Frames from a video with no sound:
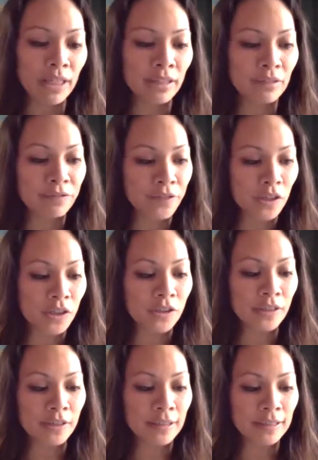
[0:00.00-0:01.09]
to
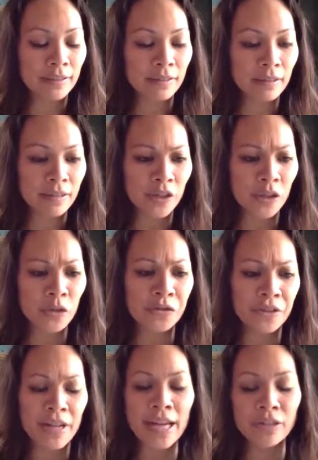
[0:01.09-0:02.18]
first use
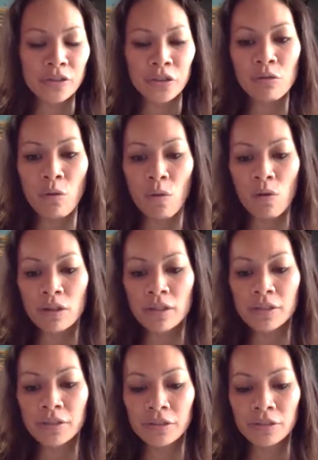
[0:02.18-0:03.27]
the next 2
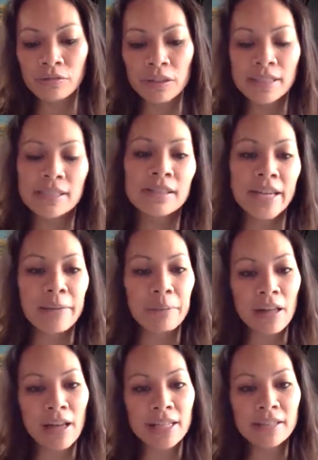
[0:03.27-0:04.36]
quarters to really
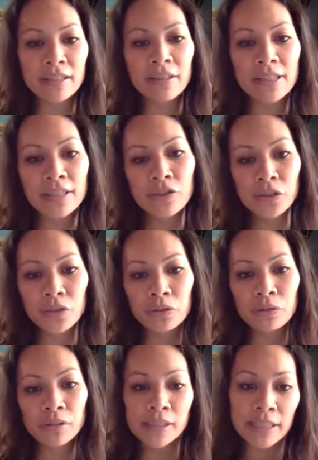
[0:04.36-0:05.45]
stabilize in these
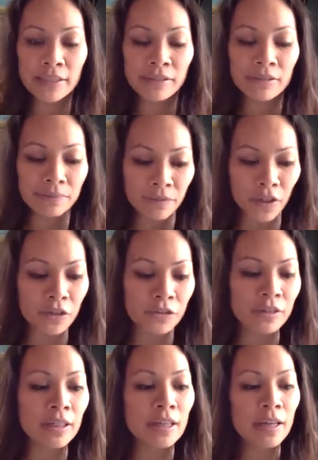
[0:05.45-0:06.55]
2 cities
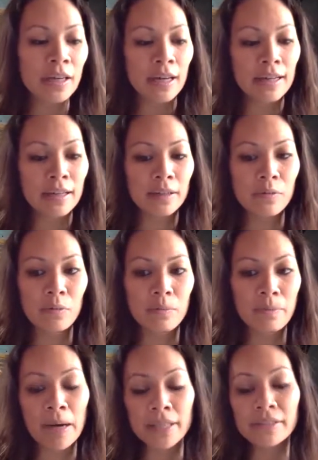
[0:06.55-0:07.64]
first.
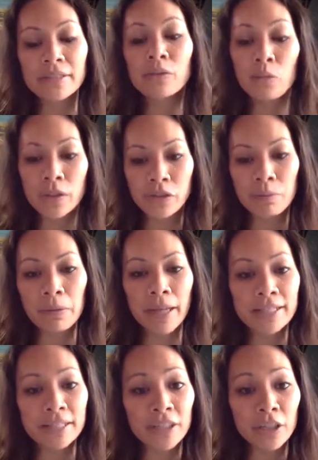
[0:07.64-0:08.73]
But we do
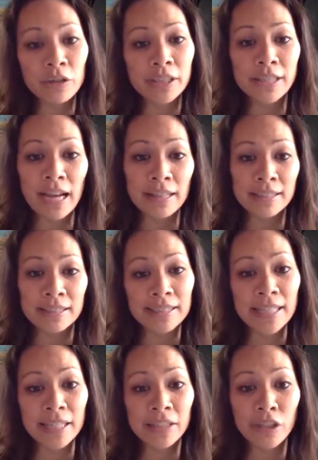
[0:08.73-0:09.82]
plan to go to Dallas and
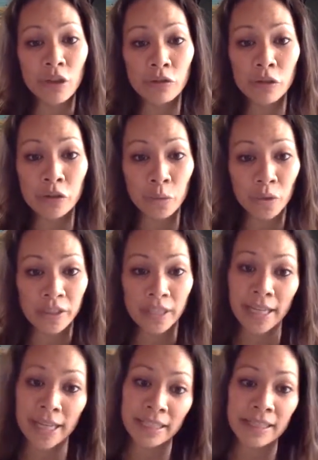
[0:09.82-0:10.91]
San Antonio towards
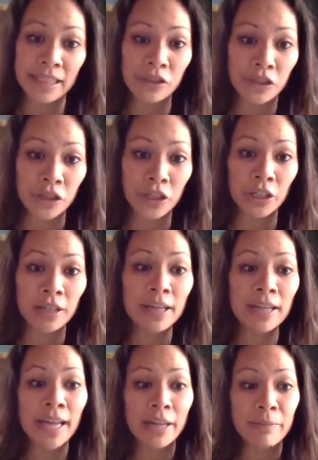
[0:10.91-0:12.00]
the end of this year
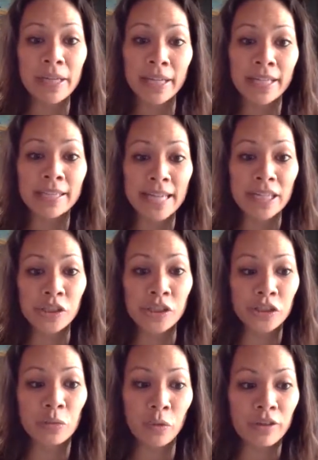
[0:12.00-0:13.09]
and beginning next
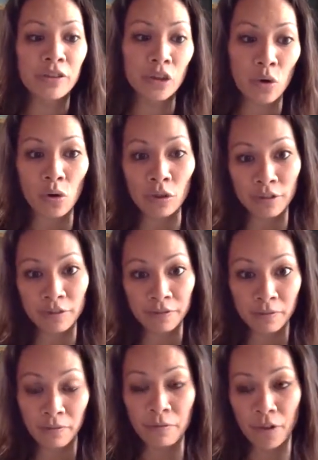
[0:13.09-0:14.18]
year, with the goal of
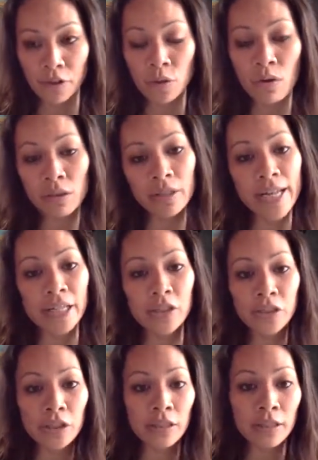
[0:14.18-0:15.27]
first quarter
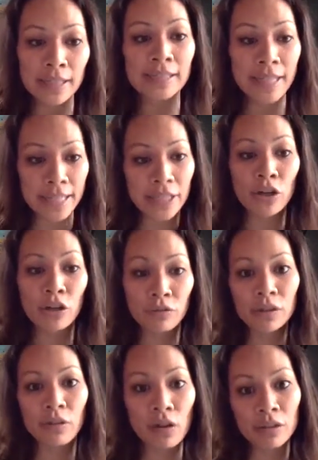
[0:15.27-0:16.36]
next year taking
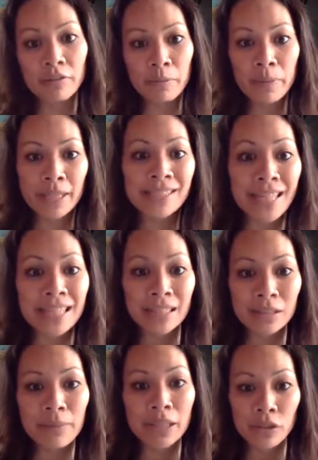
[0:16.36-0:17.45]
over all of the big
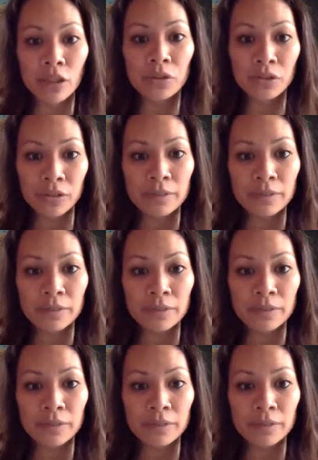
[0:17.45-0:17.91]
Texas metros.